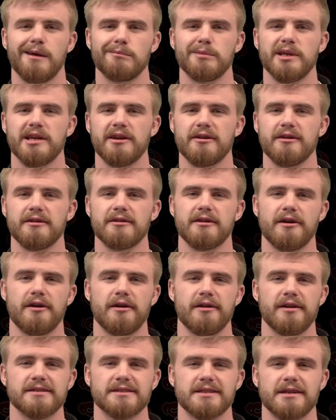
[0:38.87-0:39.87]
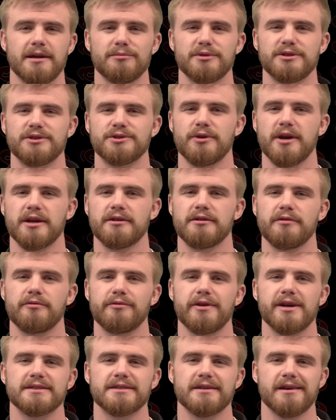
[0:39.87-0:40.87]
I'm Garrett Garnis and I'm the Director of
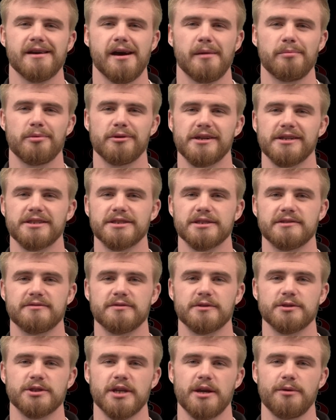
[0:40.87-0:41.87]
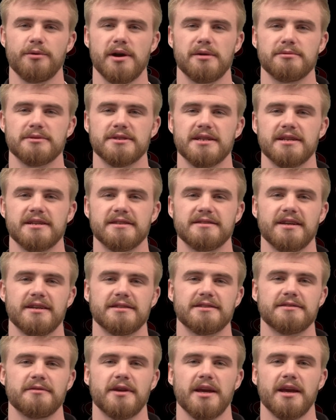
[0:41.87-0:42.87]
Wrestling Operations for J. Robinson
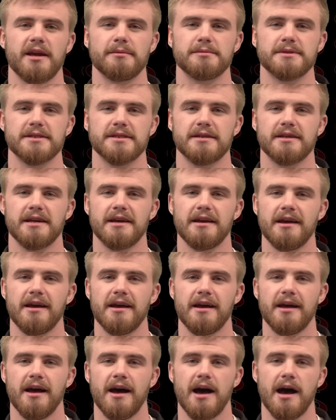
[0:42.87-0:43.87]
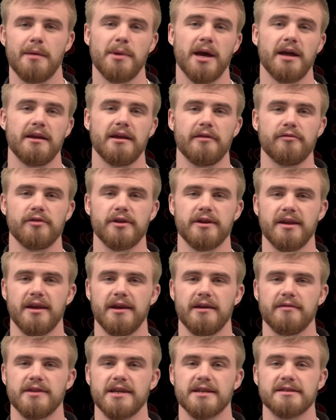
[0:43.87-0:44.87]
Intensive Camps. I'm at every
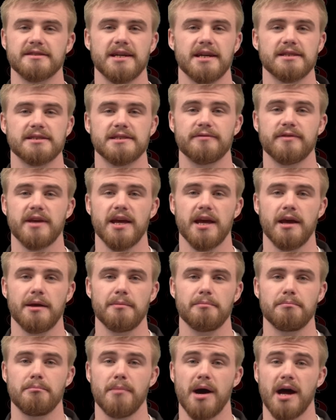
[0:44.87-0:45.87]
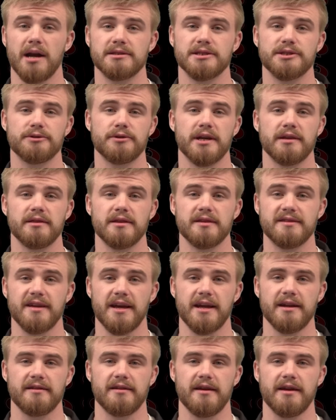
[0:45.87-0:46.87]
day of the intensive camp monitoring the
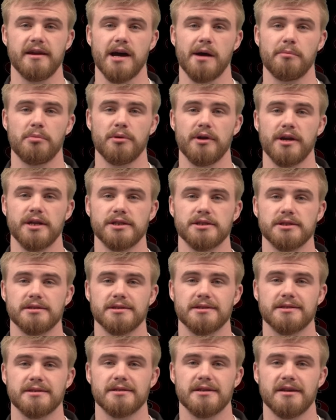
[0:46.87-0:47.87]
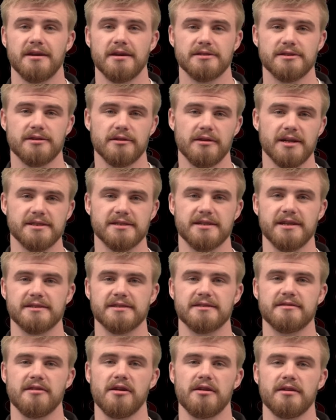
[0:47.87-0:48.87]
day-to-day -day operations. So let's get
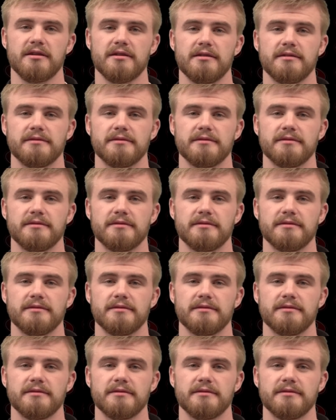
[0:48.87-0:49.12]
started.